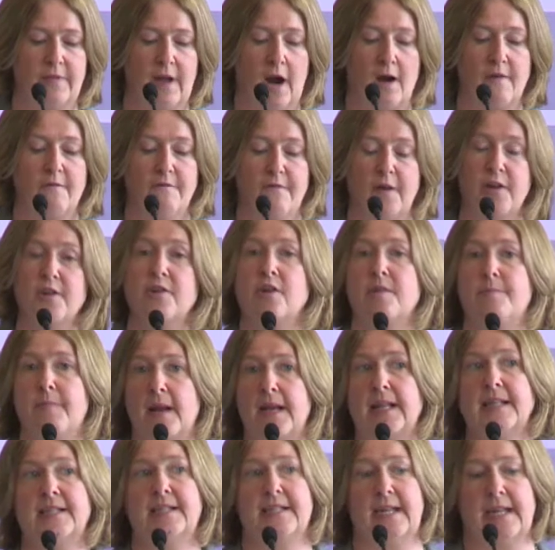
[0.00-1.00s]
our
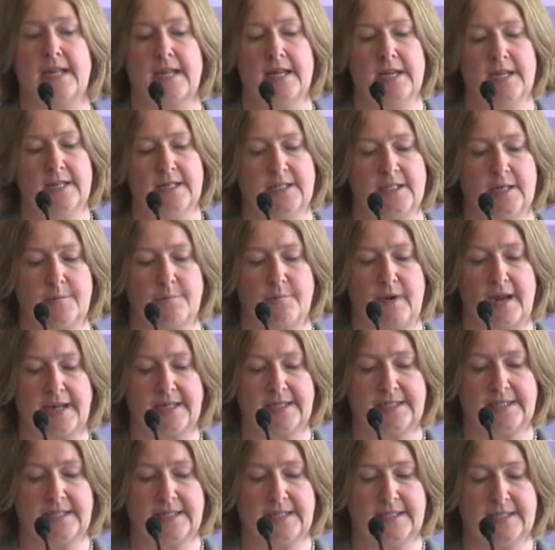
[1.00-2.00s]
vulnerability to
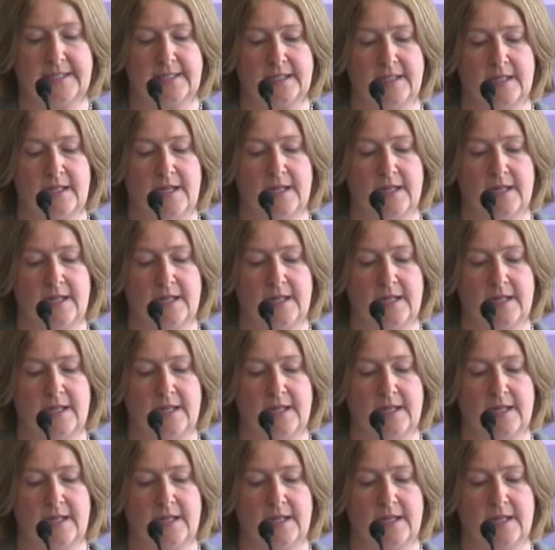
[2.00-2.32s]
Brexit.